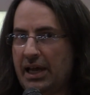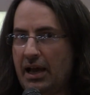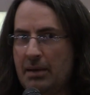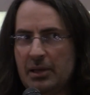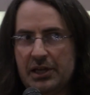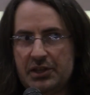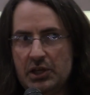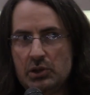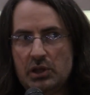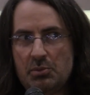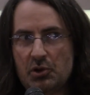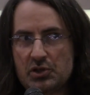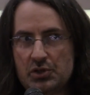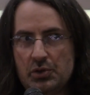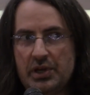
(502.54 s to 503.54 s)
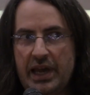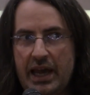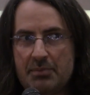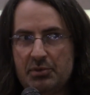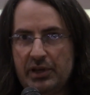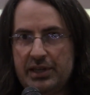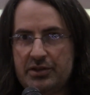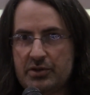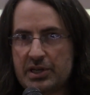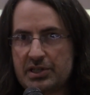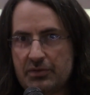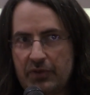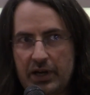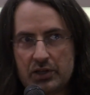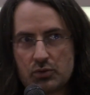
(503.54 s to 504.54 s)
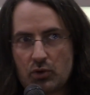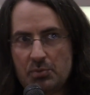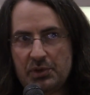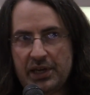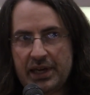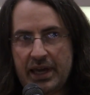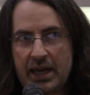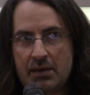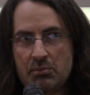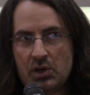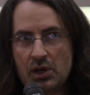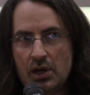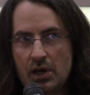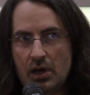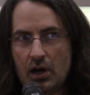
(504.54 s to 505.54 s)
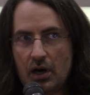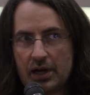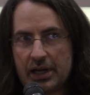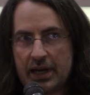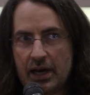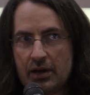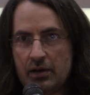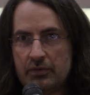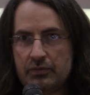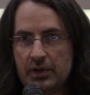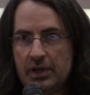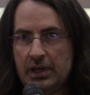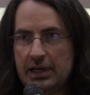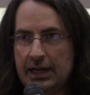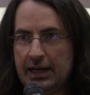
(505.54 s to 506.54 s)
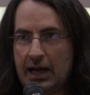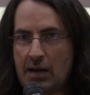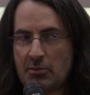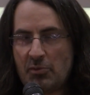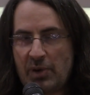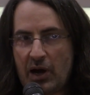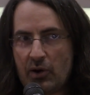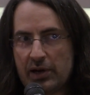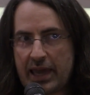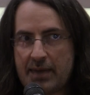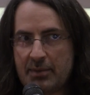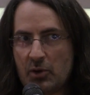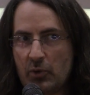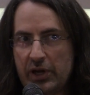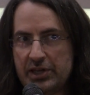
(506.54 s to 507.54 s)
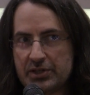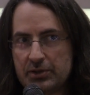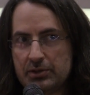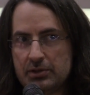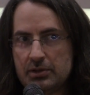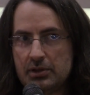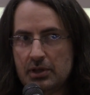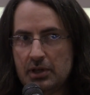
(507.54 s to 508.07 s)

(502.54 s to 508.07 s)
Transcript: I'm like the only person who can't play the Dresden Files role-playing game on account of uh, I'm a power gaming weasel.